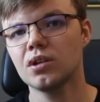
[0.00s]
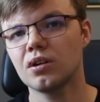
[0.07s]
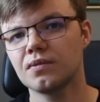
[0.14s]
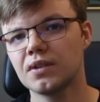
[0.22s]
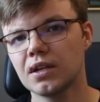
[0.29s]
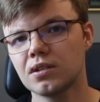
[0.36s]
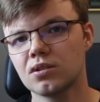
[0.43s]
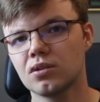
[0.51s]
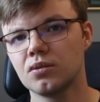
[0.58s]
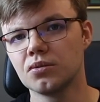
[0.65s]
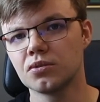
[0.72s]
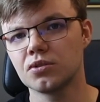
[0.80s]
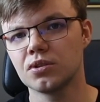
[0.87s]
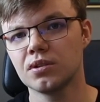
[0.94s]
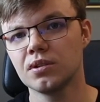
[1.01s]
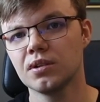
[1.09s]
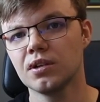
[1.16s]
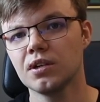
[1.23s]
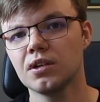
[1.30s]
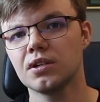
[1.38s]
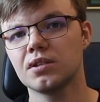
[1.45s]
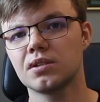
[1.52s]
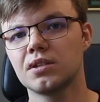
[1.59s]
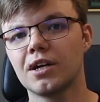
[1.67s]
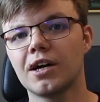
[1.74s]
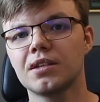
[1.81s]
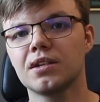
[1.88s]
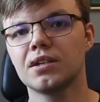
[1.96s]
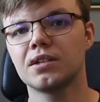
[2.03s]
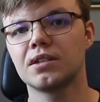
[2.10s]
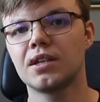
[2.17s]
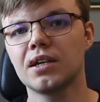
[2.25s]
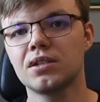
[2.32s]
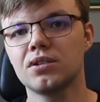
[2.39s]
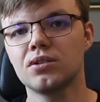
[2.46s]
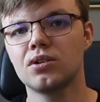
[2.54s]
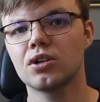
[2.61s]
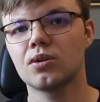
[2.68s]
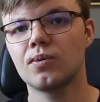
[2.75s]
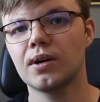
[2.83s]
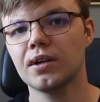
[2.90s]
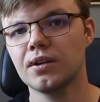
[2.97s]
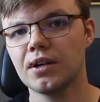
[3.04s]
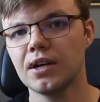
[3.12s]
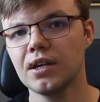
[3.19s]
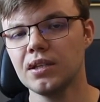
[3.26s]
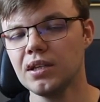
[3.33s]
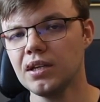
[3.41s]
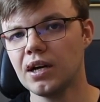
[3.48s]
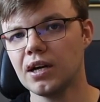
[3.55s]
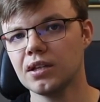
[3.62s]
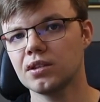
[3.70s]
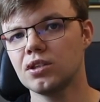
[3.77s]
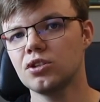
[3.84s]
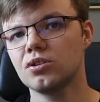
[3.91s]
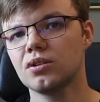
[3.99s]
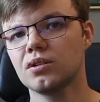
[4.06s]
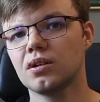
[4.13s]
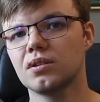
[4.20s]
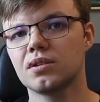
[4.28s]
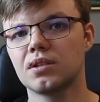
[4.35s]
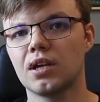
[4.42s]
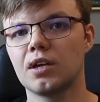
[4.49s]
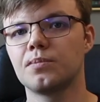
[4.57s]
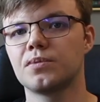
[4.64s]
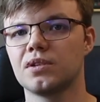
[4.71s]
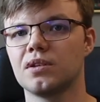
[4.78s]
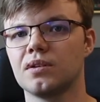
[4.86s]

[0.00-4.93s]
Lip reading: of that solution is that it doesn't require any additional steps,